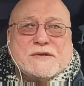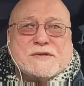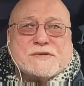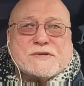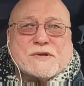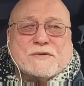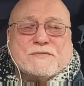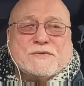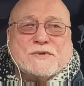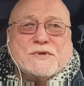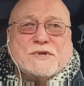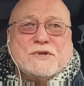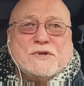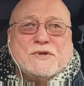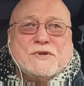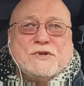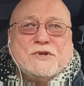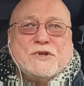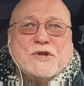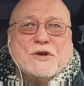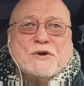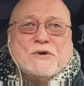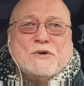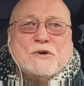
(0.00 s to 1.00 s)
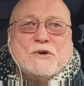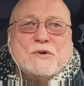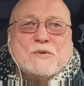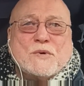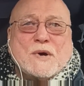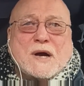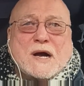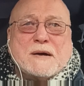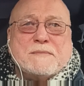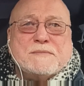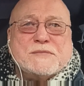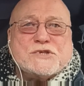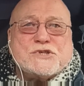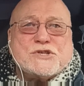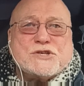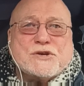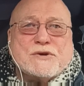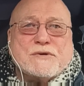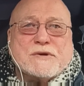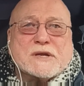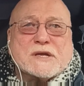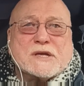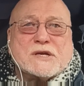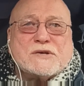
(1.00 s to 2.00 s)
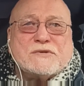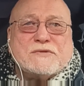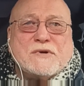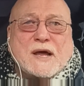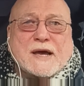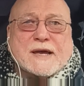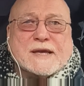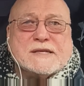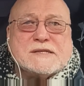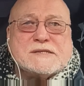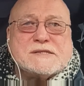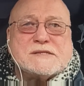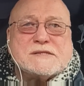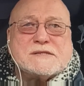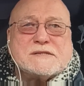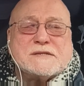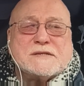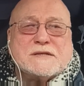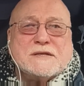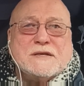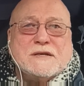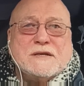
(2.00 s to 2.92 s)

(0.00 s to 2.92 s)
So you who are mature in Christ,